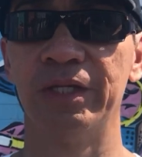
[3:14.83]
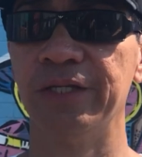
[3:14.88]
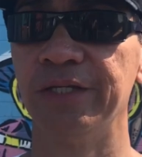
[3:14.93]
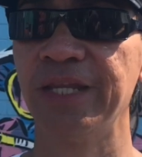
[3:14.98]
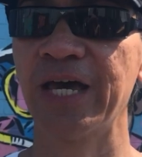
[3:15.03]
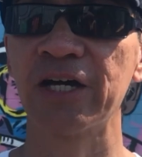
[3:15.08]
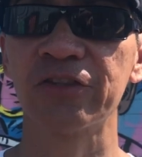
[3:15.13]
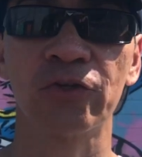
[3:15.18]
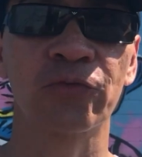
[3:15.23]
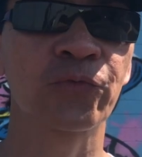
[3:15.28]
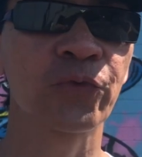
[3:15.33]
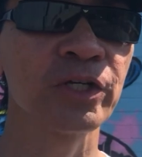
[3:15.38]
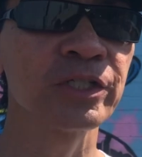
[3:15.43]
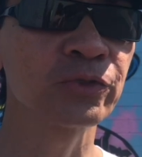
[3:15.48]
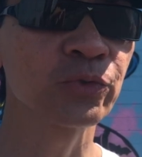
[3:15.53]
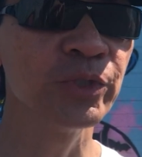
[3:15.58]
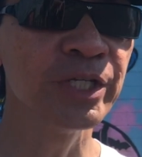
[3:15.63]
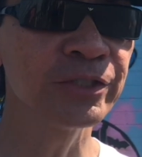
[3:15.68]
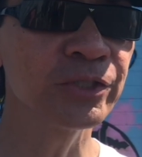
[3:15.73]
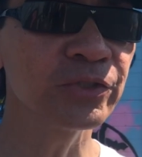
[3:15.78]
Now, the
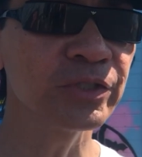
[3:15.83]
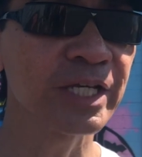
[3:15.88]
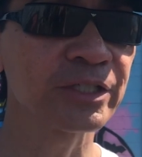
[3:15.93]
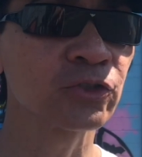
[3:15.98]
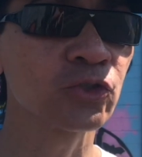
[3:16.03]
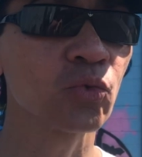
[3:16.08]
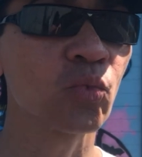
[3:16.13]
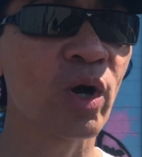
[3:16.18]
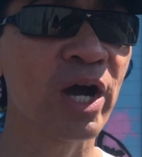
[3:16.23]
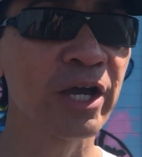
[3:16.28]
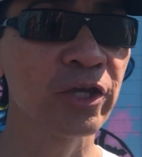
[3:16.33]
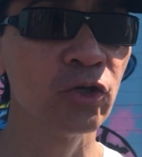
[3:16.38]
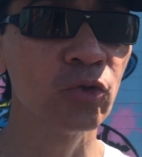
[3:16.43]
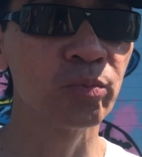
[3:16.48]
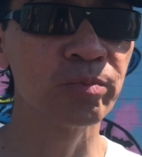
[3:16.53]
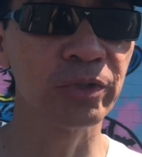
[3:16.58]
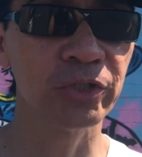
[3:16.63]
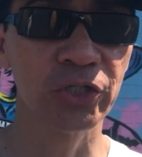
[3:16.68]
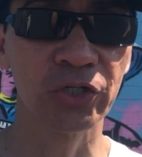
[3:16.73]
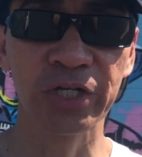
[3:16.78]
first reason as to why
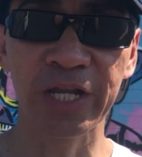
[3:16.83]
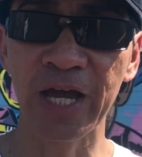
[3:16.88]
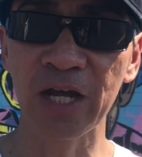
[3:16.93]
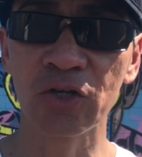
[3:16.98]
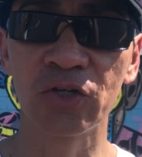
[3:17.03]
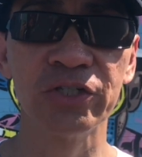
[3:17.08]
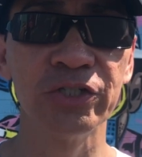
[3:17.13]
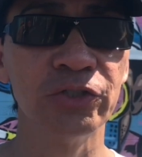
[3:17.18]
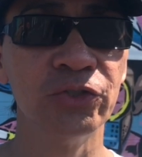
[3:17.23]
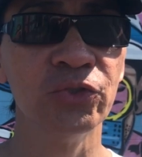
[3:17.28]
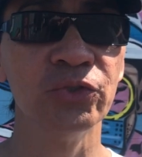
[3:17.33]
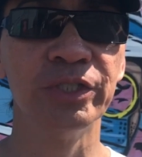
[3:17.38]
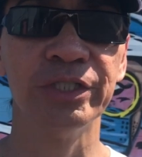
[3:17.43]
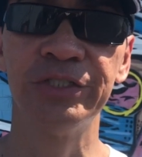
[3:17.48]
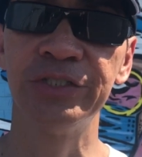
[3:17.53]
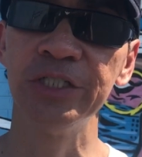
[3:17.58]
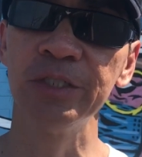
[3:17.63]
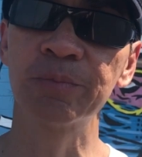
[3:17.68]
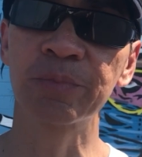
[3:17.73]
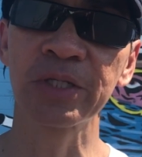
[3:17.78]
you're not going to do the
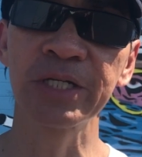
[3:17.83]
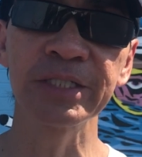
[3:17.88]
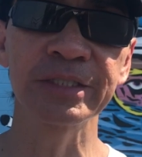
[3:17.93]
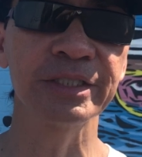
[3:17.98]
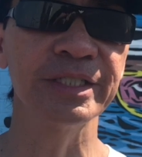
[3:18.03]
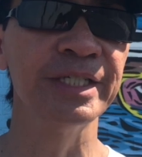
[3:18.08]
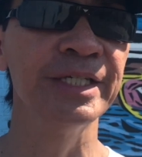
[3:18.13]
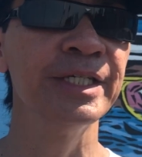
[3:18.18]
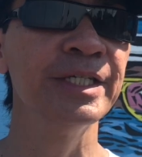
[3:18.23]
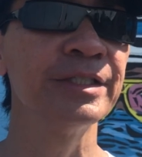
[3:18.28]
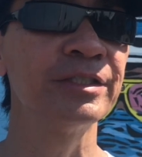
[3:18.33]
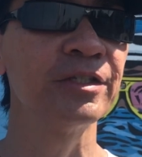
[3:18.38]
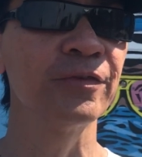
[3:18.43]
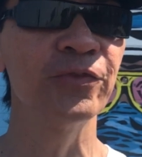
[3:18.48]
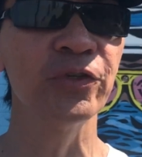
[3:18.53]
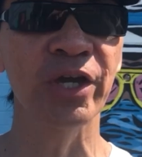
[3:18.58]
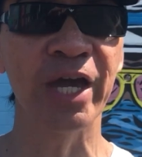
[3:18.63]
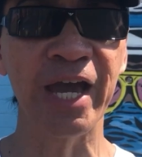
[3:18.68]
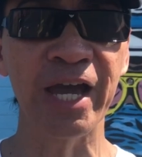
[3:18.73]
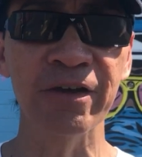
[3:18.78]
G Plus is if
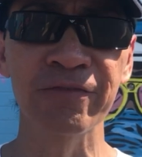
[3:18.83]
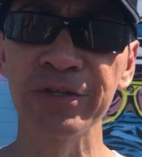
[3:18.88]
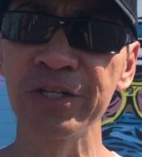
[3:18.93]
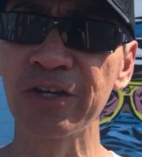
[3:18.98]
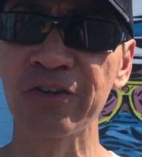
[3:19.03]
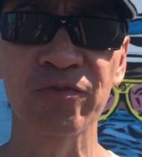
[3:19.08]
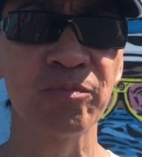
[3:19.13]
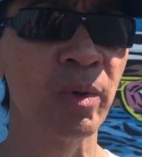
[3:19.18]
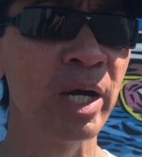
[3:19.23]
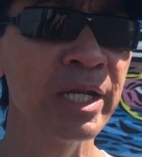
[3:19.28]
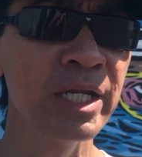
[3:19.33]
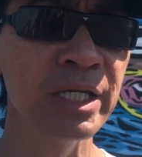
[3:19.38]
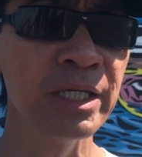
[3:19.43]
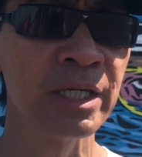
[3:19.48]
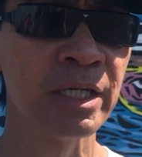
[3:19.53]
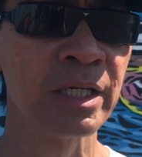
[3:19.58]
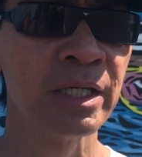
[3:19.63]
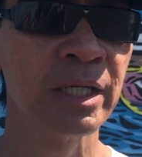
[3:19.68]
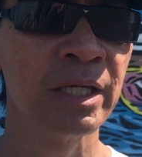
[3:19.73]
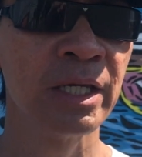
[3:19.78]
you have enough money
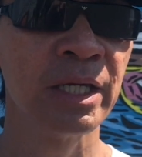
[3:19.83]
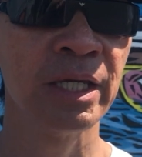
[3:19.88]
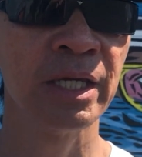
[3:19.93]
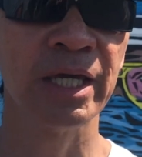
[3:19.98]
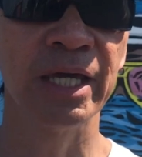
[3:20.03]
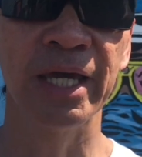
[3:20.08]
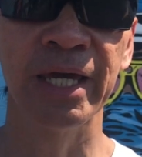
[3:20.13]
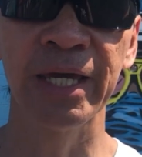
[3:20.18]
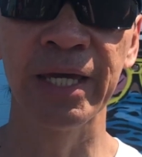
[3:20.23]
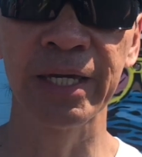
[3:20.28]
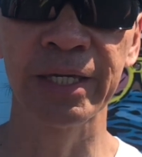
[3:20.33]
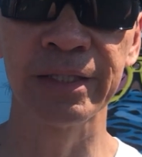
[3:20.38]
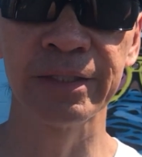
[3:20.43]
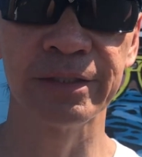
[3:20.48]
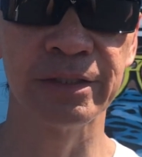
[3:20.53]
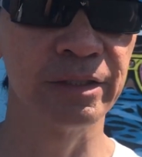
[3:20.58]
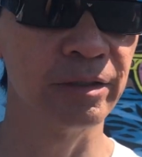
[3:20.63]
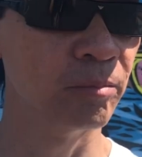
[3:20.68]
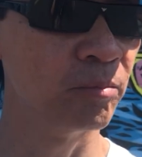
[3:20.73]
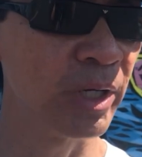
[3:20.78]
and
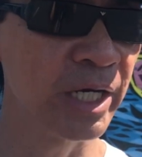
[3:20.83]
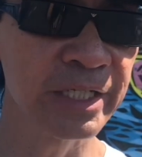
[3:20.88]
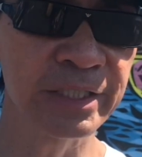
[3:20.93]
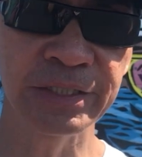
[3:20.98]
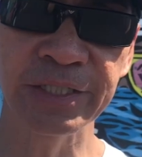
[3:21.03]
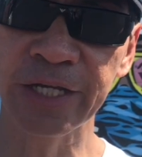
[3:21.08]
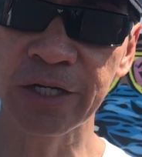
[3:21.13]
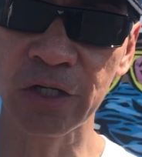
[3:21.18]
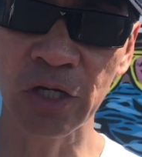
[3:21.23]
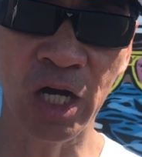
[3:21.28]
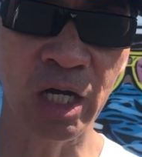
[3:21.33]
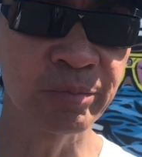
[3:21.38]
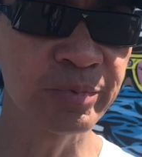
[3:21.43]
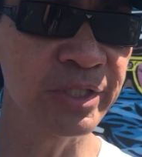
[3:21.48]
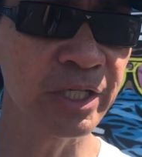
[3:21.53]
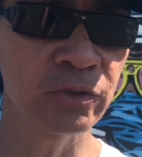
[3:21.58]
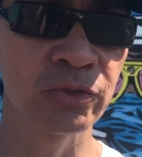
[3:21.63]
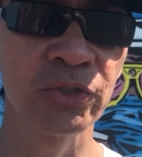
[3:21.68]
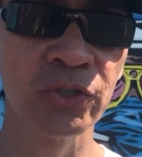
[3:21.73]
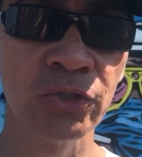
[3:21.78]
money's not an
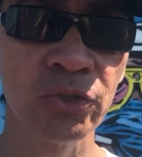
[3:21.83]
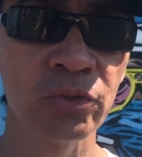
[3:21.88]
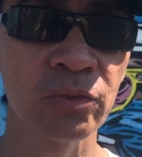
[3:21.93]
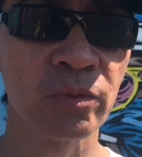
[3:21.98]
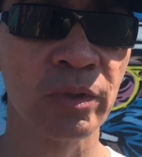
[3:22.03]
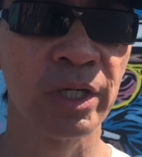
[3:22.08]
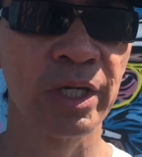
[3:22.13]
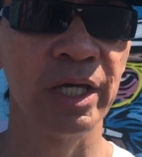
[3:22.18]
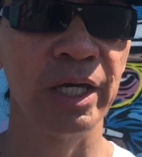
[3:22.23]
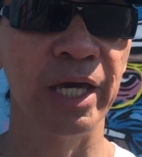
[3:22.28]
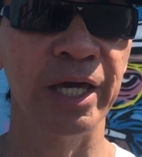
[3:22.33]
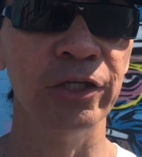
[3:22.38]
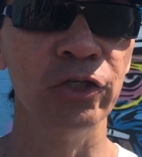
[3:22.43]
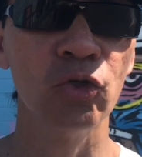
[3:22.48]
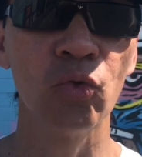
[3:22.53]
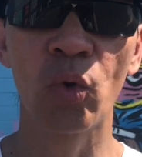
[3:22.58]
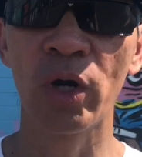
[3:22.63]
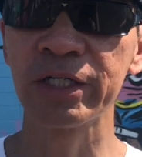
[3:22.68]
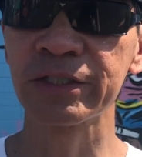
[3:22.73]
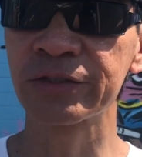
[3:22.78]
object to you and
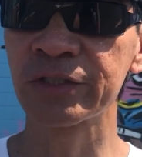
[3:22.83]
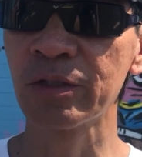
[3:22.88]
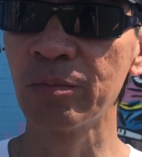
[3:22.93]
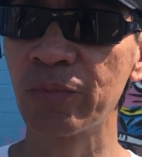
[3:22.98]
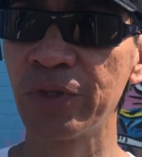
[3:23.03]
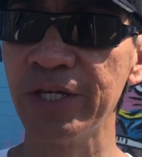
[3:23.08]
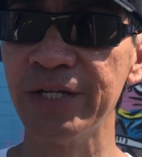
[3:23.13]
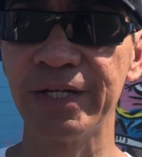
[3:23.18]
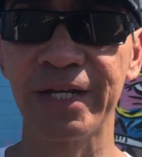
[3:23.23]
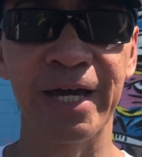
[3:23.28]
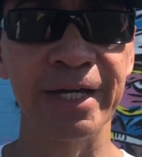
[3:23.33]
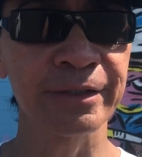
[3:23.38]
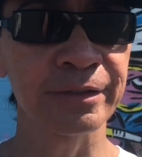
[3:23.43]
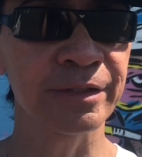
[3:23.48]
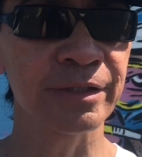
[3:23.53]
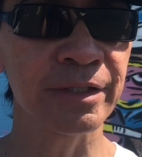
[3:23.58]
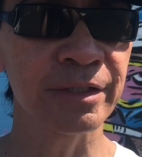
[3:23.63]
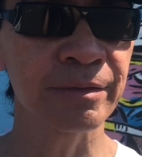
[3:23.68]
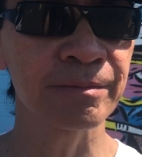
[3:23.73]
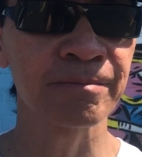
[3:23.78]
you want something
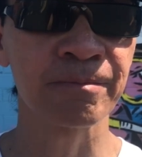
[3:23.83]
nicer,